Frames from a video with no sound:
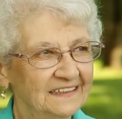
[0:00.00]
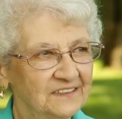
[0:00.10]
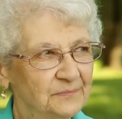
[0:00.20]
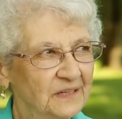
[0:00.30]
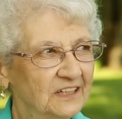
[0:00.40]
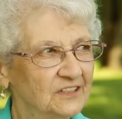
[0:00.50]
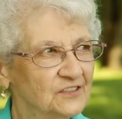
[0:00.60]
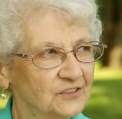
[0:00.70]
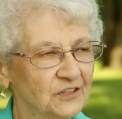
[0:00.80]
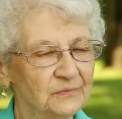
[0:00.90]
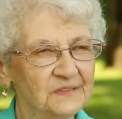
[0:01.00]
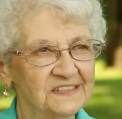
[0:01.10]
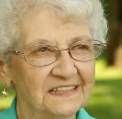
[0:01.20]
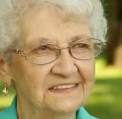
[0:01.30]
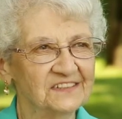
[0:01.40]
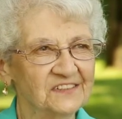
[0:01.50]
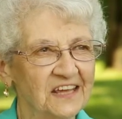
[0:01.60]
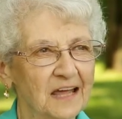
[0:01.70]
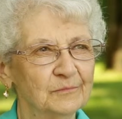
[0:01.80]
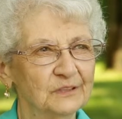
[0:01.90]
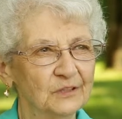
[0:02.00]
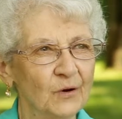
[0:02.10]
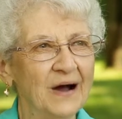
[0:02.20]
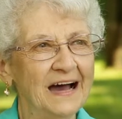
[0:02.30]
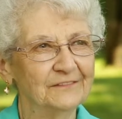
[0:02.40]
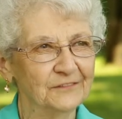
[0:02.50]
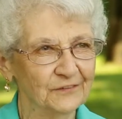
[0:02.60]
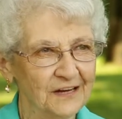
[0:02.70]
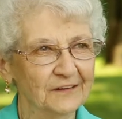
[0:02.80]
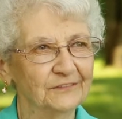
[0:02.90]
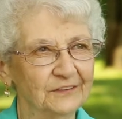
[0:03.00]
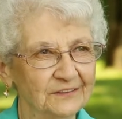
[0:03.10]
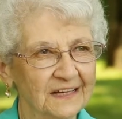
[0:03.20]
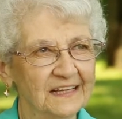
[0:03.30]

his big concern was that this camp would go on forever.